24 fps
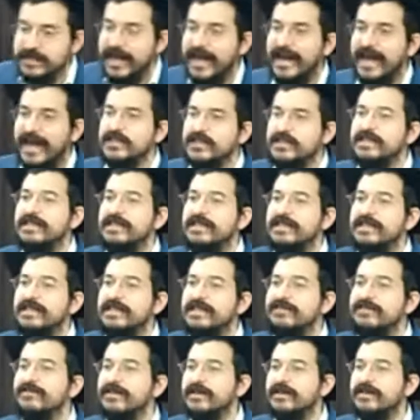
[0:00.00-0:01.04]
God actually
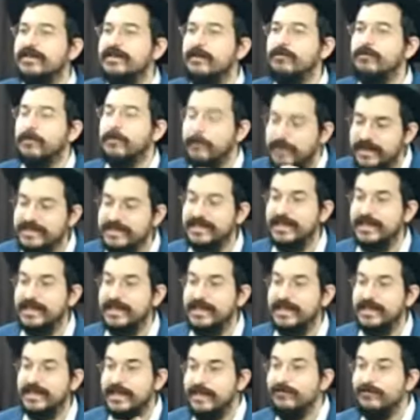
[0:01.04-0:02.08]
lived there. It was a place that
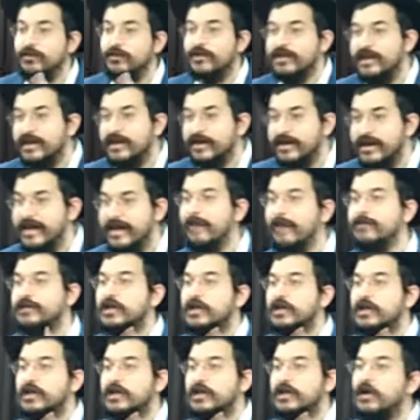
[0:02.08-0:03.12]
if you were there, it
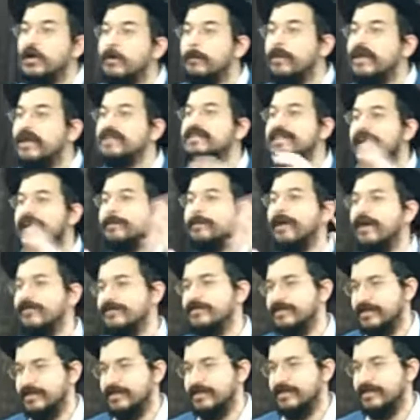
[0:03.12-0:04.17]
was a good place to get
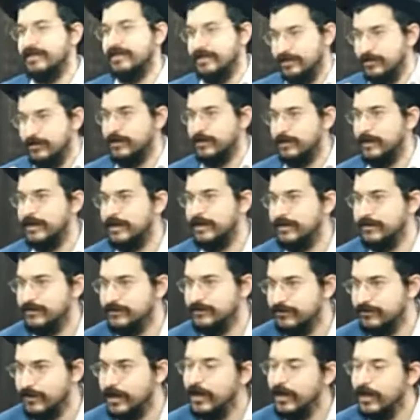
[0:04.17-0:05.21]
prophecy, so to speak.
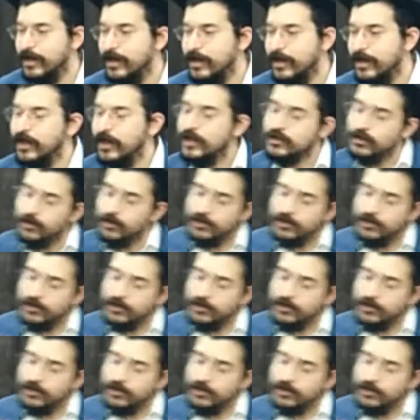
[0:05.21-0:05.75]
So